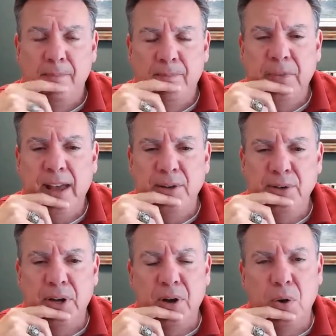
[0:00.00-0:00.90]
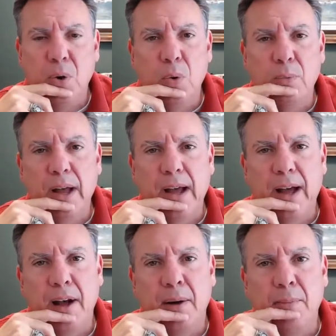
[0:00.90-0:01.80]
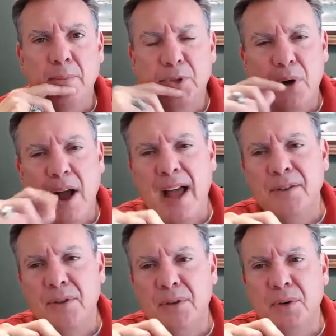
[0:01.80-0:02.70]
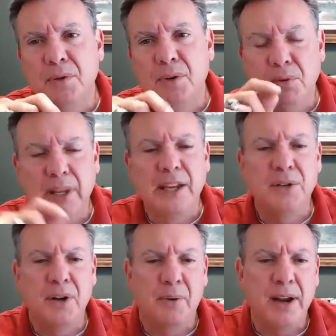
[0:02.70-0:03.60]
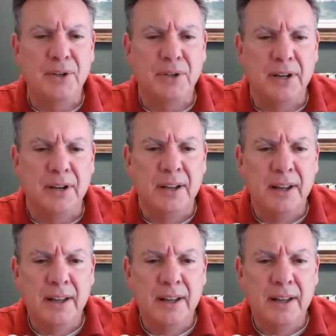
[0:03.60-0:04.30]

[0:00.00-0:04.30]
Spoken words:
Right. Okay, so trying to do lead generation